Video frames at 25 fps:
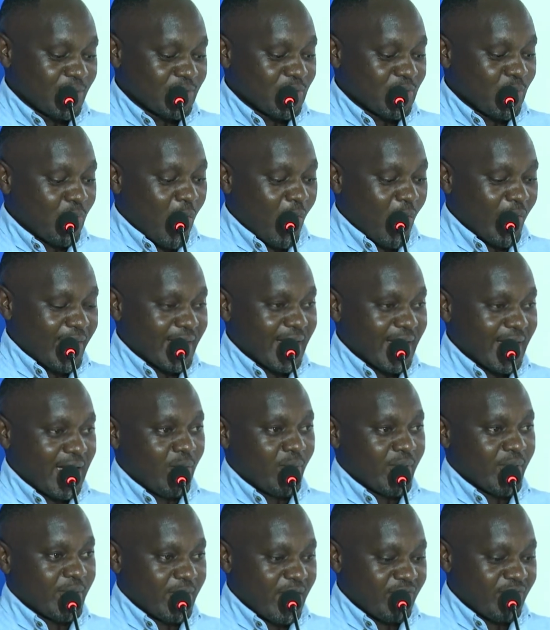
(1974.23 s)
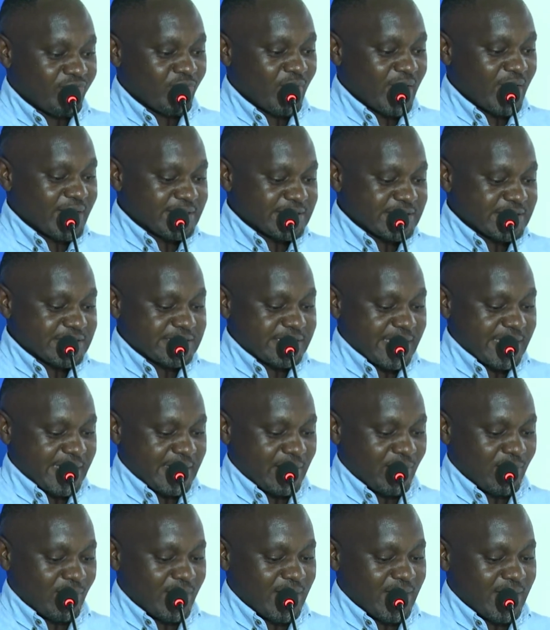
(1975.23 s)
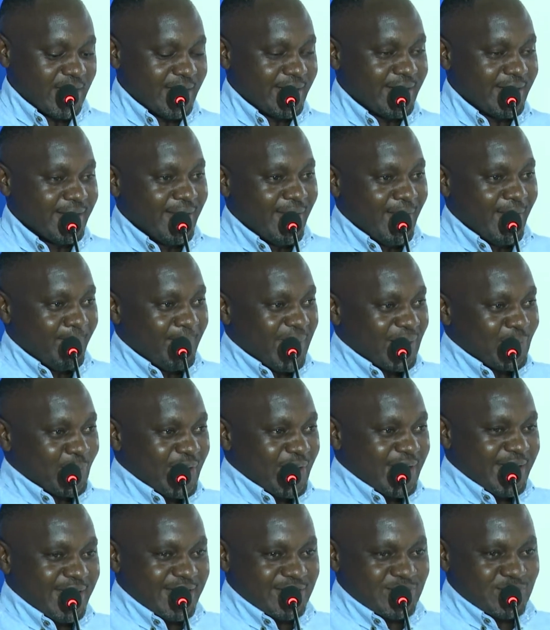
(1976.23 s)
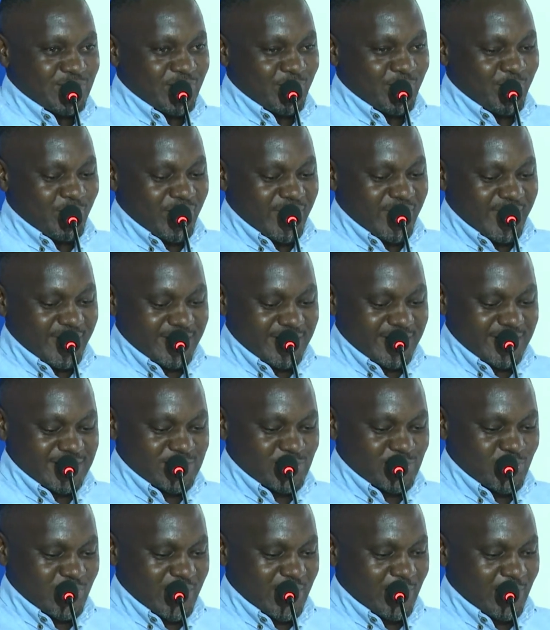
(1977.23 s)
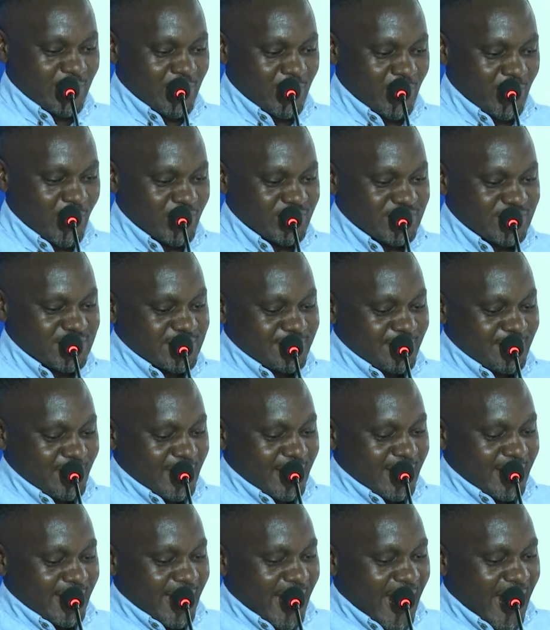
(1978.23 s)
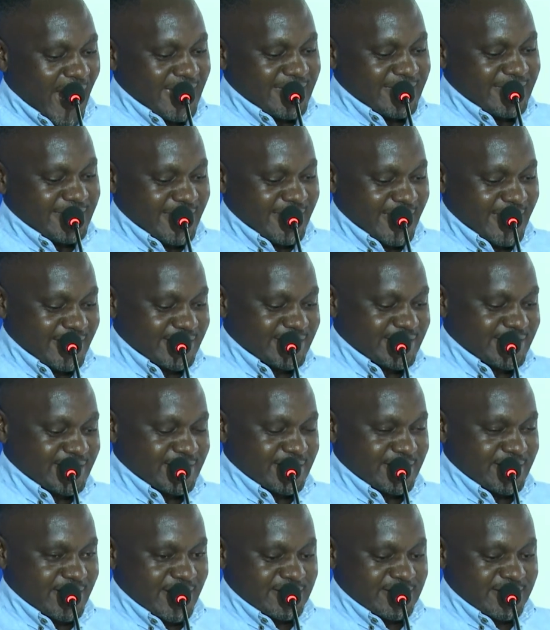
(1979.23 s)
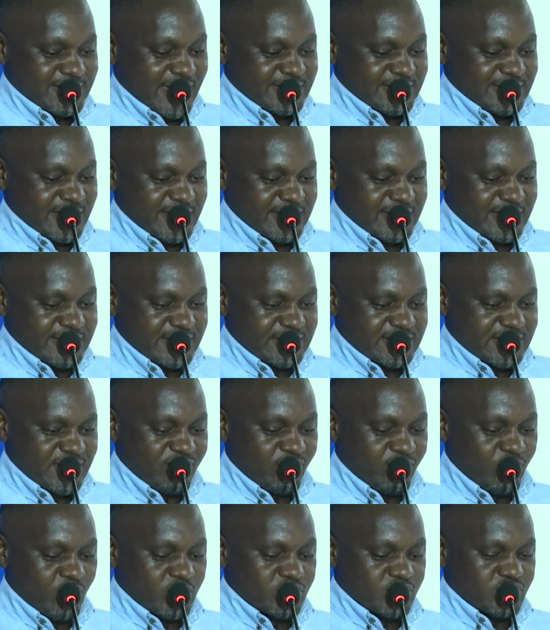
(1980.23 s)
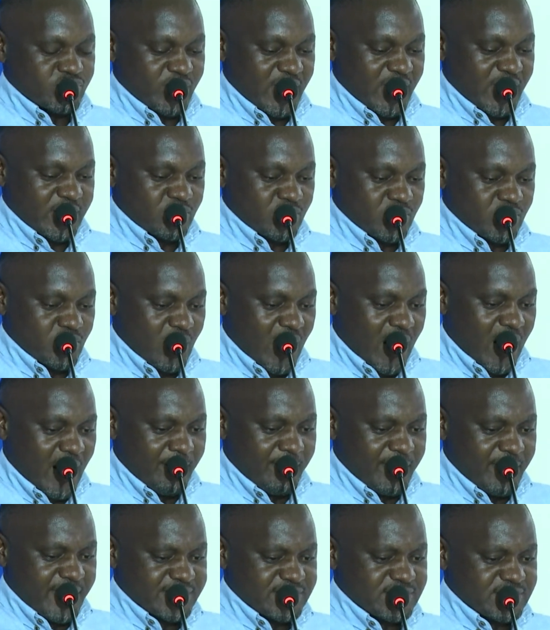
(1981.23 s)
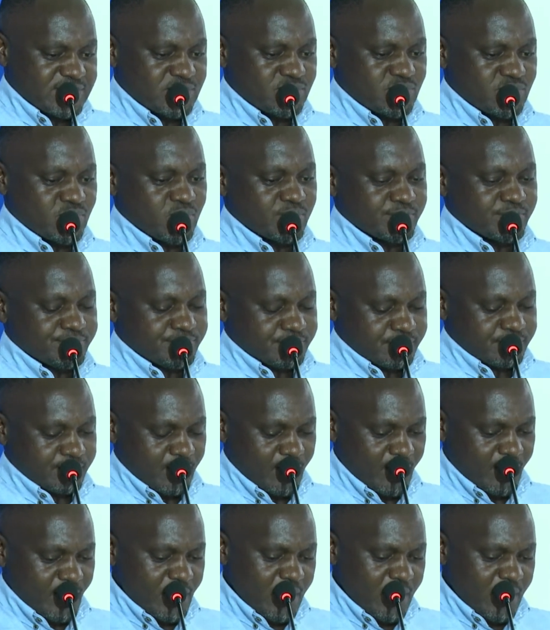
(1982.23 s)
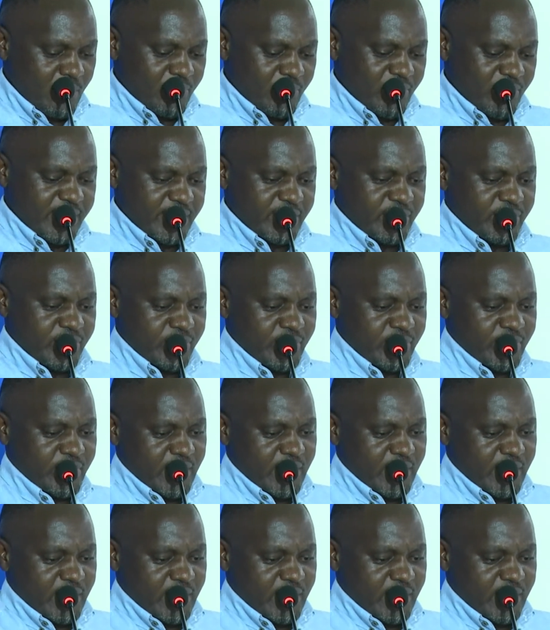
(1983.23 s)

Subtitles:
going away. Everyone is staying online, but we need to bring this to a close. And yes, as NSSF, we'll try to do our best to bring you